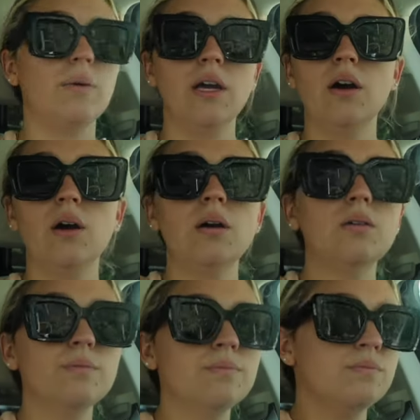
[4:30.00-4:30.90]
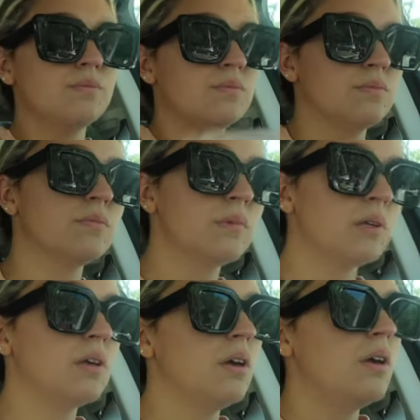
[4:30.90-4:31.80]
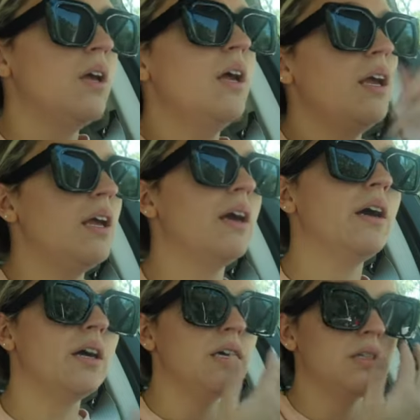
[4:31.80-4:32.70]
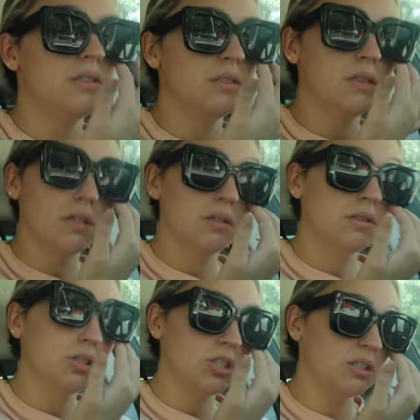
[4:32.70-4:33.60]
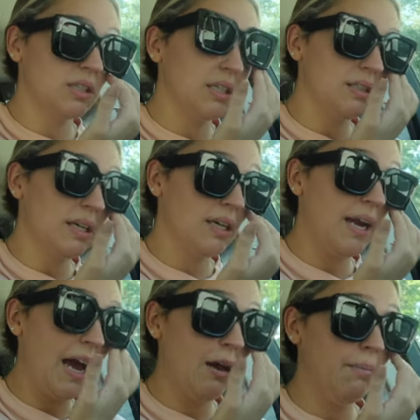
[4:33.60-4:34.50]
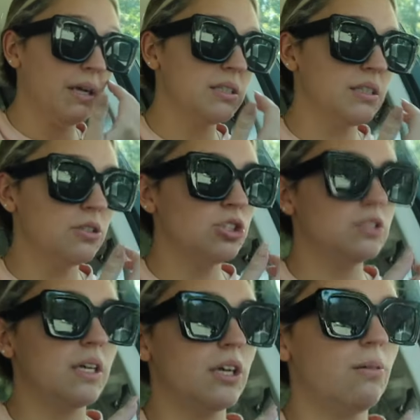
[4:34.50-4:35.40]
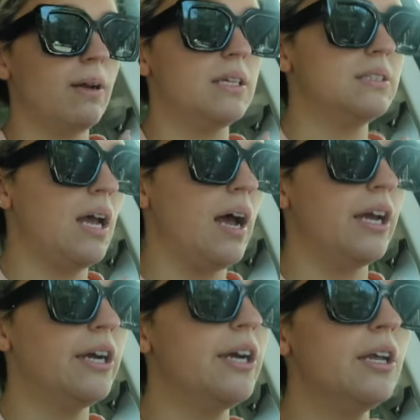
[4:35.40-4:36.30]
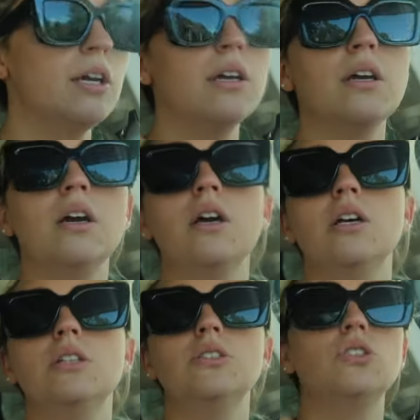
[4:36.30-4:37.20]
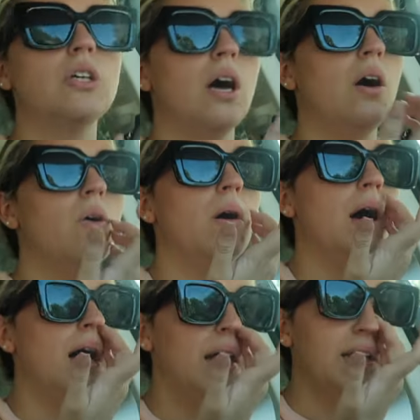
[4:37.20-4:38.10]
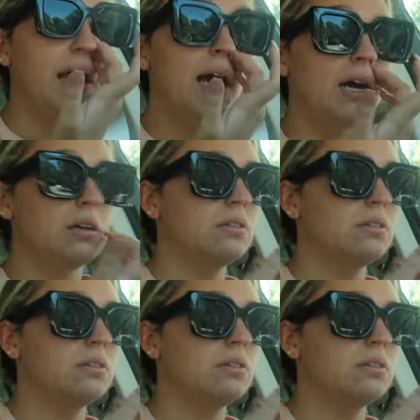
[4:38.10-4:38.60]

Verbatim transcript: way home and she's gonna take a nap. I can tell she's like already tired. So uh, yeah.